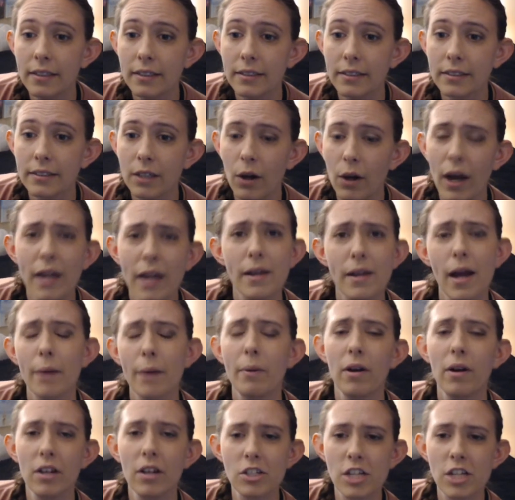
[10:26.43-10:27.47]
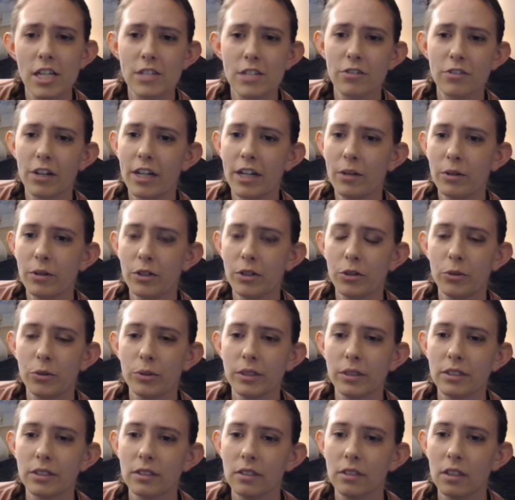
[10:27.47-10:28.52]
So I apologize for anyone who
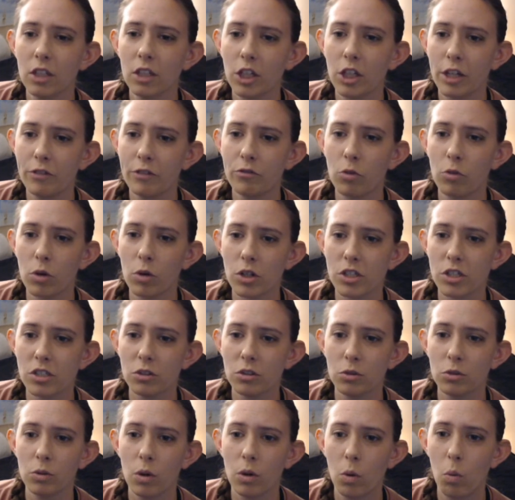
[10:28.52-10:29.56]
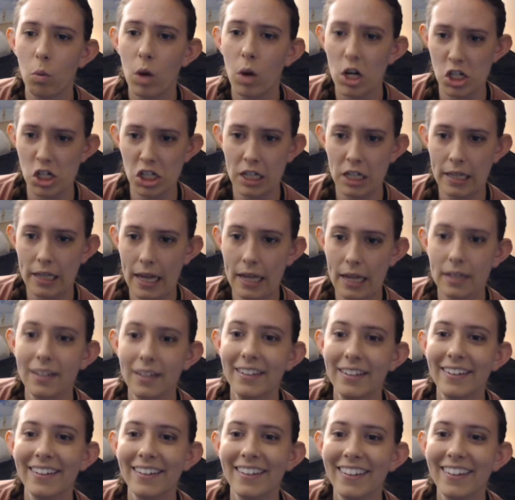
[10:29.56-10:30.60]
was looking forward to watching
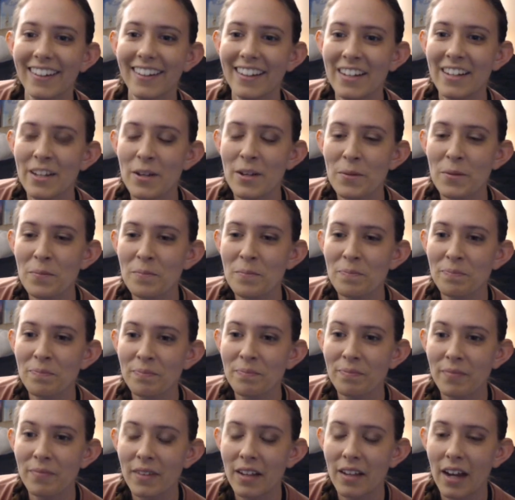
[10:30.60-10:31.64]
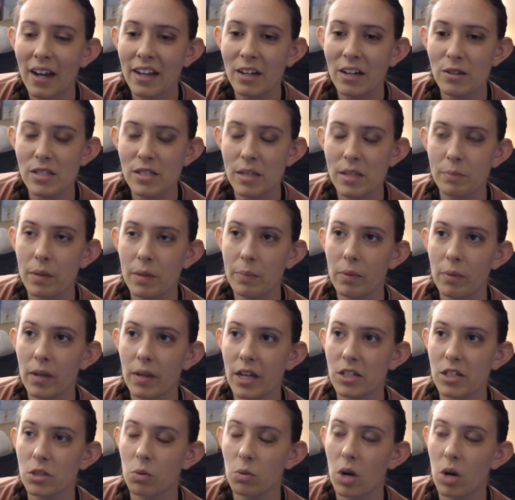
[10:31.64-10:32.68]
that. I know some people
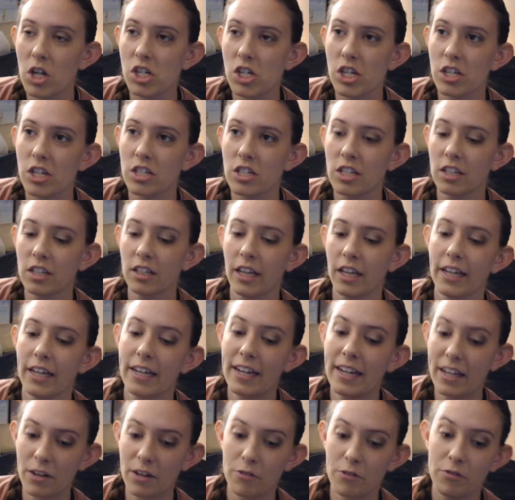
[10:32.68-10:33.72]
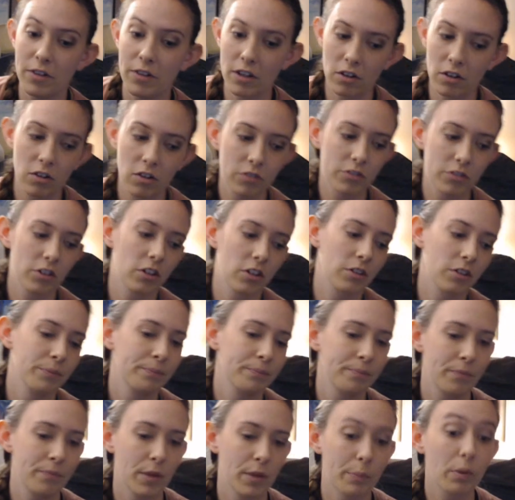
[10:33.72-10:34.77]
like to watch it to like get a feel for
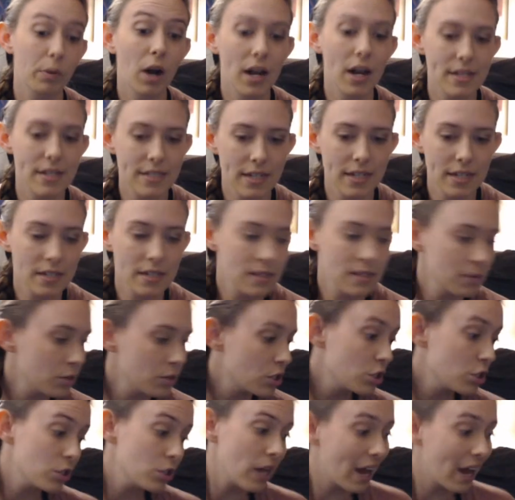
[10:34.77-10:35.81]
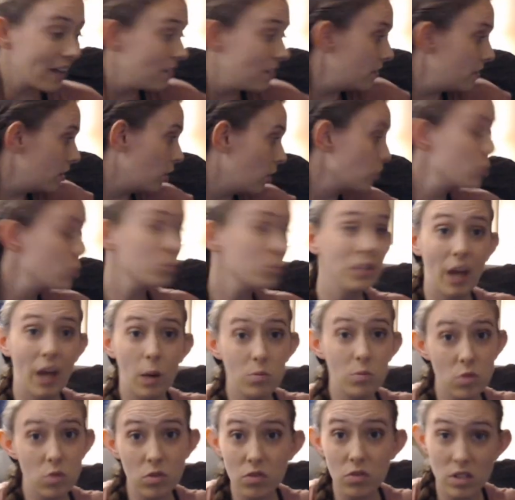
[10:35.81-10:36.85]
the process, which is, you know, it's really
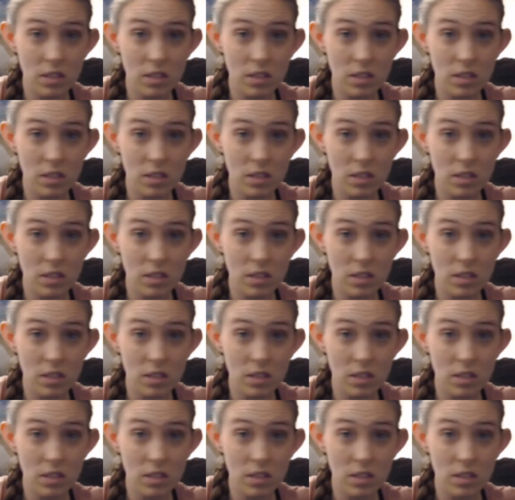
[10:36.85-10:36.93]
helpful for